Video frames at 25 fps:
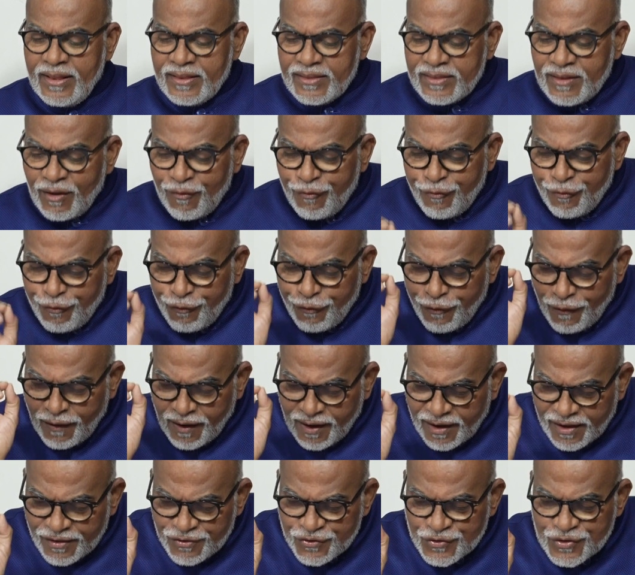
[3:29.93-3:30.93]
the
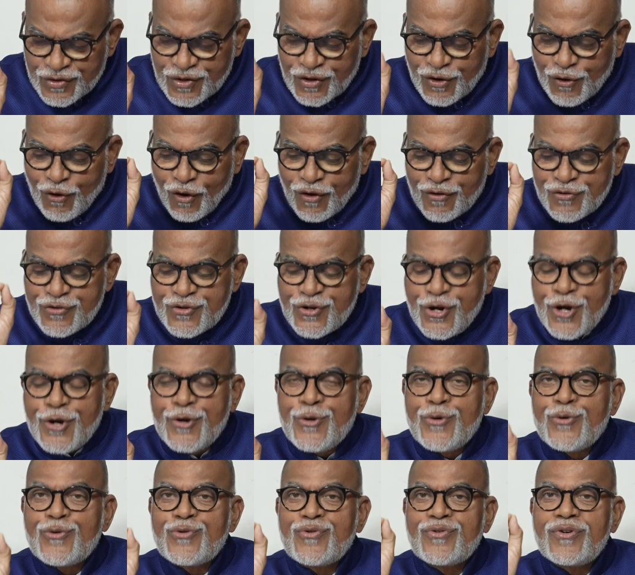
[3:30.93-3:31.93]
first
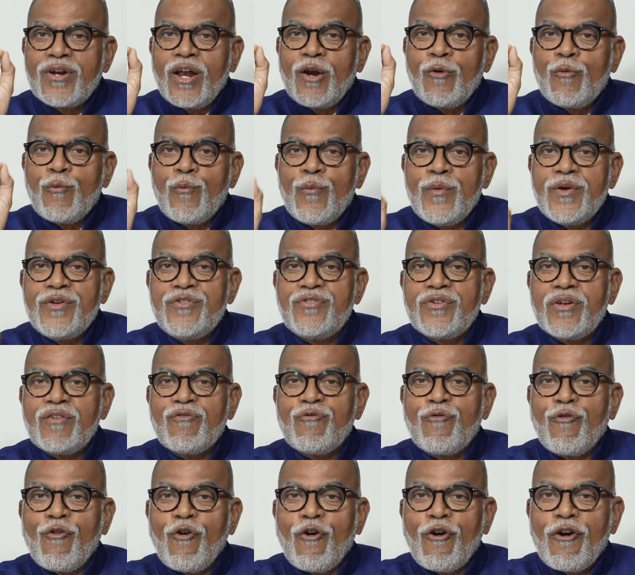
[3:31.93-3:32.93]
constitutional vision
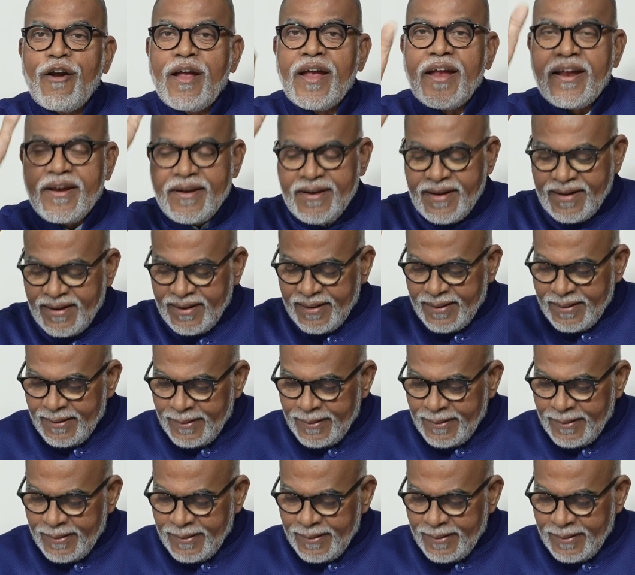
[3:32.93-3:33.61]
for India.